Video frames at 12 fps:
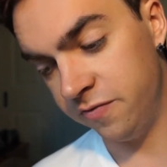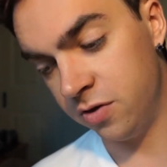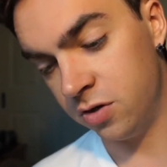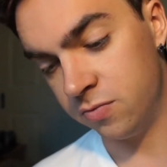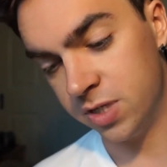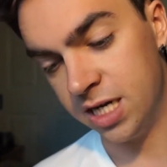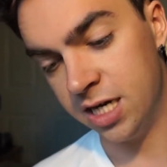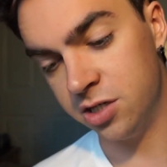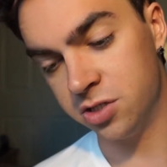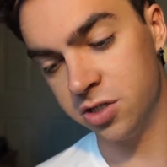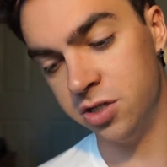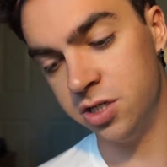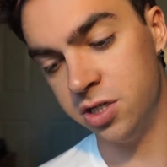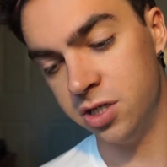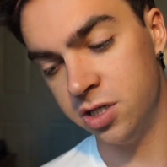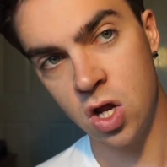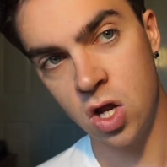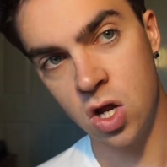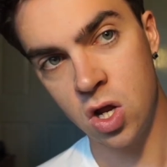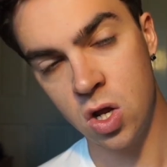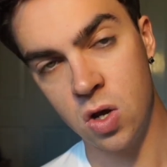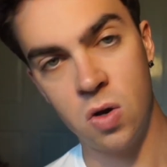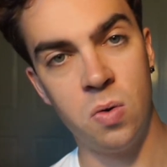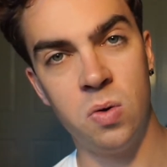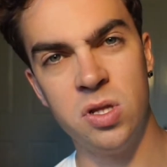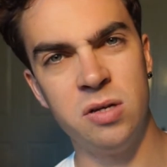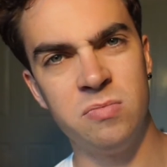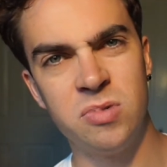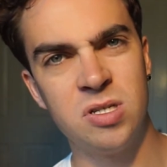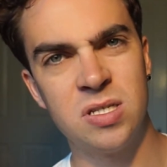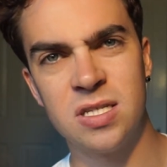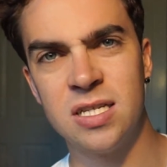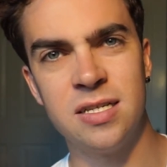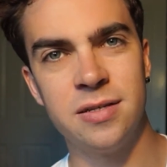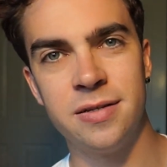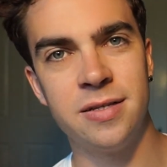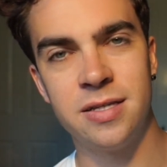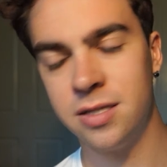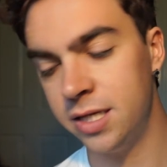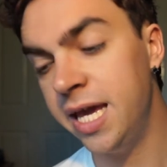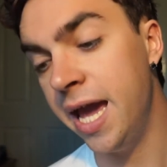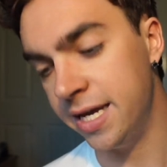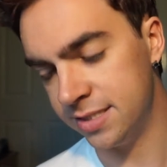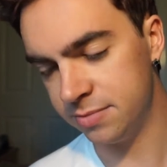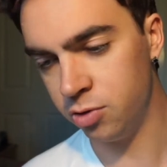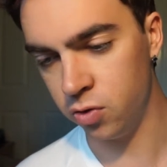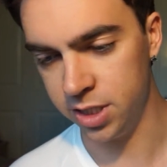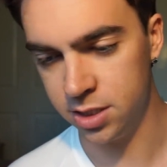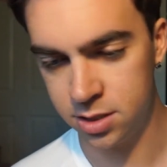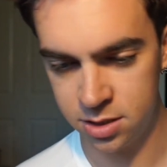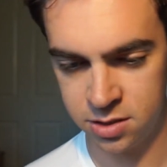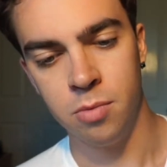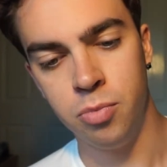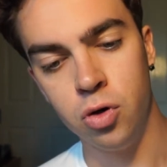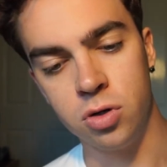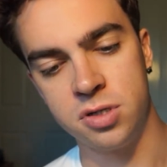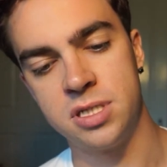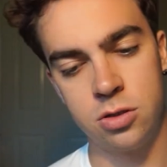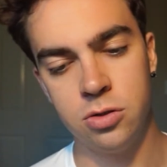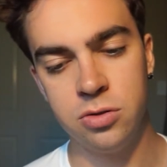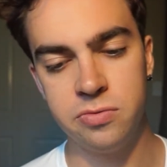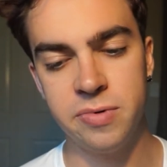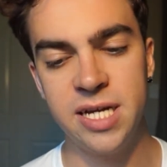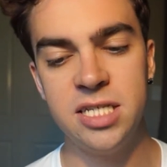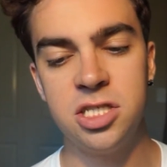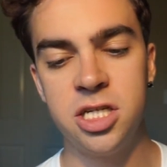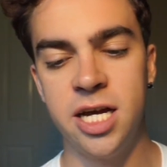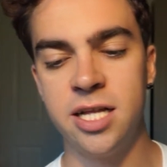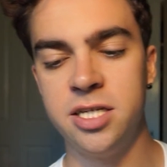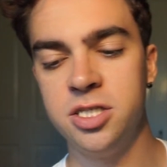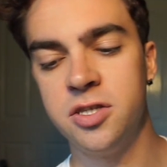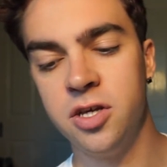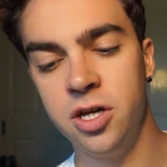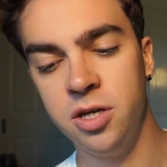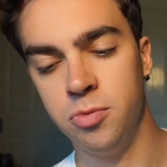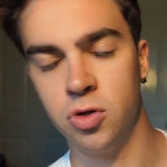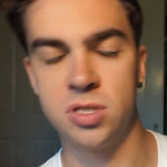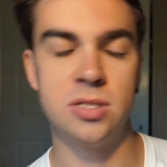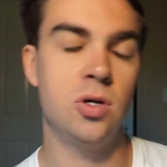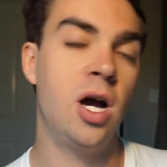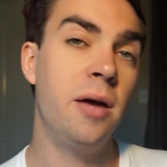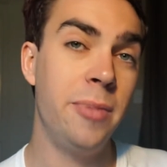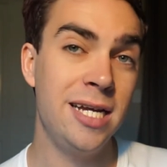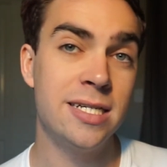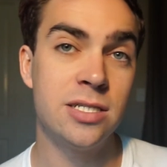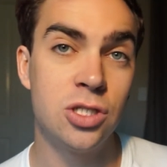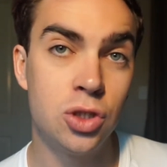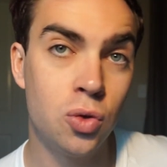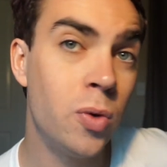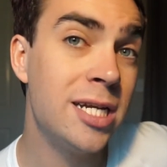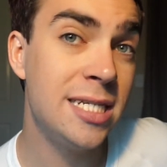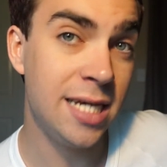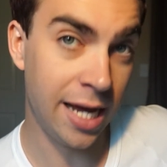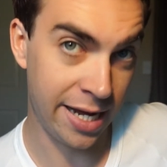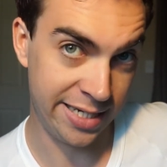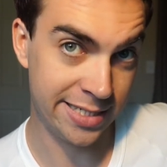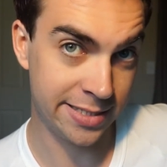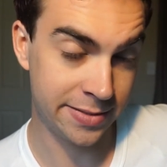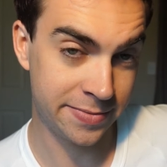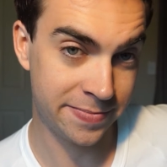Vlog 100. What number? Yes, point. Books. Goodreads challenge 30 books. I made it to 28.